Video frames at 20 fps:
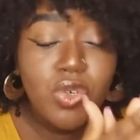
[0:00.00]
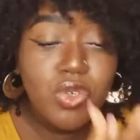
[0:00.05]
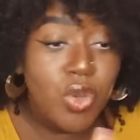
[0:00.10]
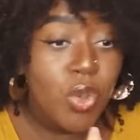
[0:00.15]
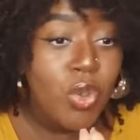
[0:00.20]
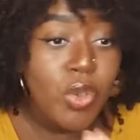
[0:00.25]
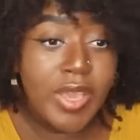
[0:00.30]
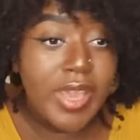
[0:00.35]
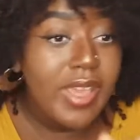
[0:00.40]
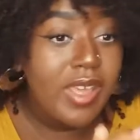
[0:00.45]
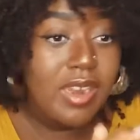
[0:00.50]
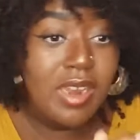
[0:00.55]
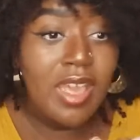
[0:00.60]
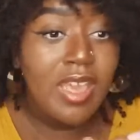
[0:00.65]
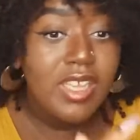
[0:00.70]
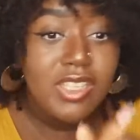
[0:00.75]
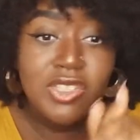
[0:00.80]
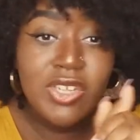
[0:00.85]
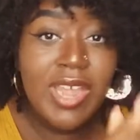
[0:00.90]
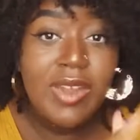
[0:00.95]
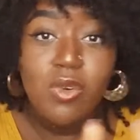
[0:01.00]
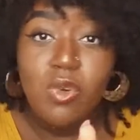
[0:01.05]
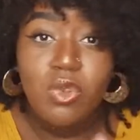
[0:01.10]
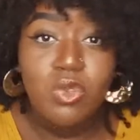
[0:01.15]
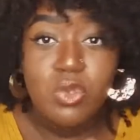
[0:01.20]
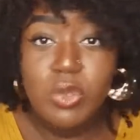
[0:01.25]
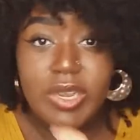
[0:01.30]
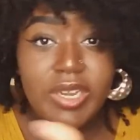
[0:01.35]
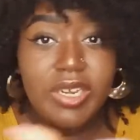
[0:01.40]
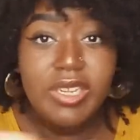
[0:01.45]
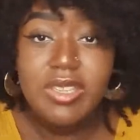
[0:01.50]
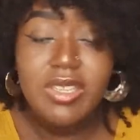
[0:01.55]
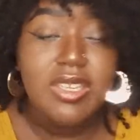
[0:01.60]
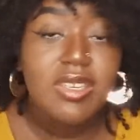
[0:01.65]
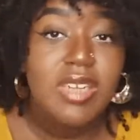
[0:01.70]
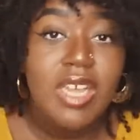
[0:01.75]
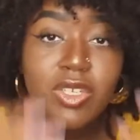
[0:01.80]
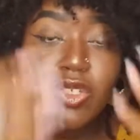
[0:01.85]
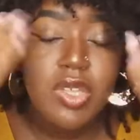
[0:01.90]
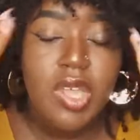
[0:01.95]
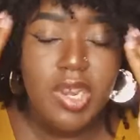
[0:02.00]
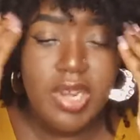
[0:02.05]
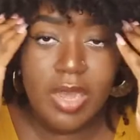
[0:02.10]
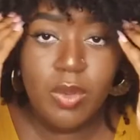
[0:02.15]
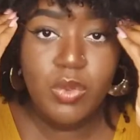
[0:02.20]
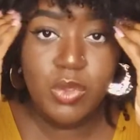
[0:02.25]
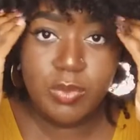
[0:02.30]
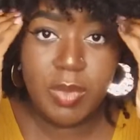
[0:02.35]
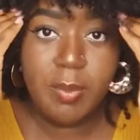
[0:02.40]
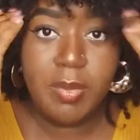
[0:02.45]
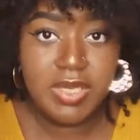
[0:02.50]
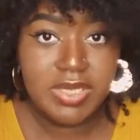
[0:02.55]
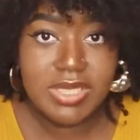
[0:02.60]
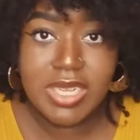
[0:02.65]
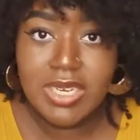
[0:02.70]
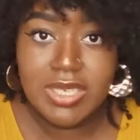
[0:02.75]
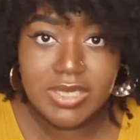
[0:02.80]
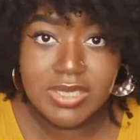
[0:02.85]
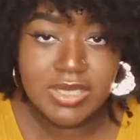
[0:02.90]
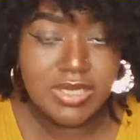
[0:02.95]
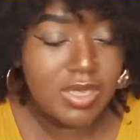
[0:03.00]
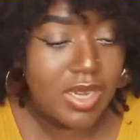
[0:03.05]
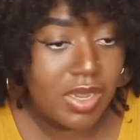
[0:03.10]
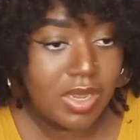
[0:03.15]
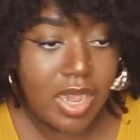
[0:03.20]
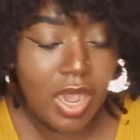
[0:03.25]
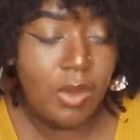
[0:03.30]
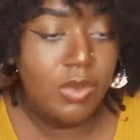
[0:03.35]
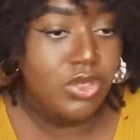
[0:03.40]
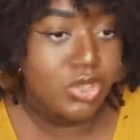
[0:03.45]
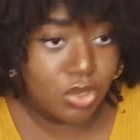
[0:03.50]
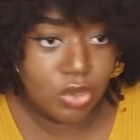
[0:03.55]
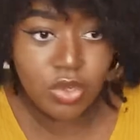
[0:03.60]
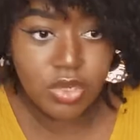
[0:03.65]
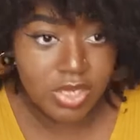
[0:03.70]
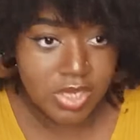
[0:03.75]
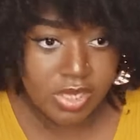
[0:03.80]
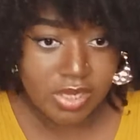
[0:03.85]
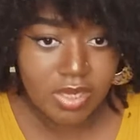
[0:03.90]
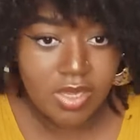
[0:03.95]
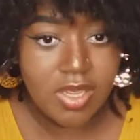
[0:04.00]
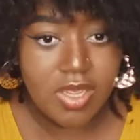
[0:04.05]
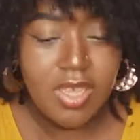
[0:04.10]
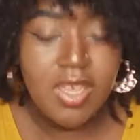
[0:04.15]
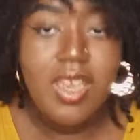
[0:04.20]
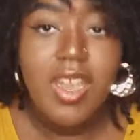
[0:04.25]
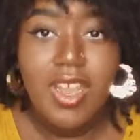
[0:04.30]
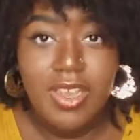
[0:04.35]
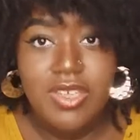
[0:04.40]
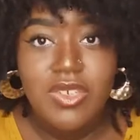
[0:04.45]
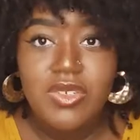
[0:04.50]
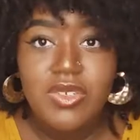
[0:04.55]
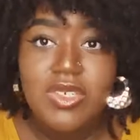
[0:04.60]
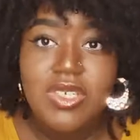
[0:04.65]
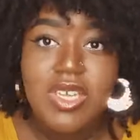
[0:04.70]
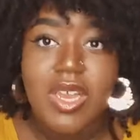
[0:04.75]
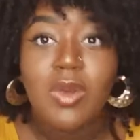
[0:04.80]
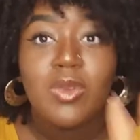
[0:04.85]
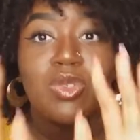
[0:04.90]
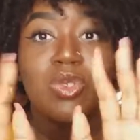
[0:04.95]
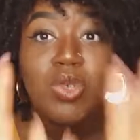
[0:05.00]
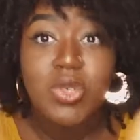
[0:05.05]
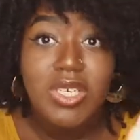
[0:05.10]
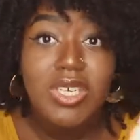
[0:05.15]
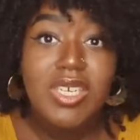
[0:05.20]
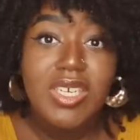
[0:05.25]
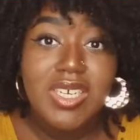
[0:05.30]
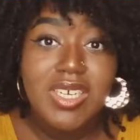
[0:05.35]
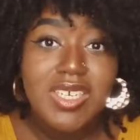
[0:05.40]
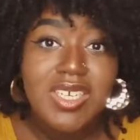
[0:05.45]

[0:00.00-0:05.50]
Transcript: Don't get, like, Nando's or anything. That was my mentality. Like, I was cooking. At uni, I was cooking.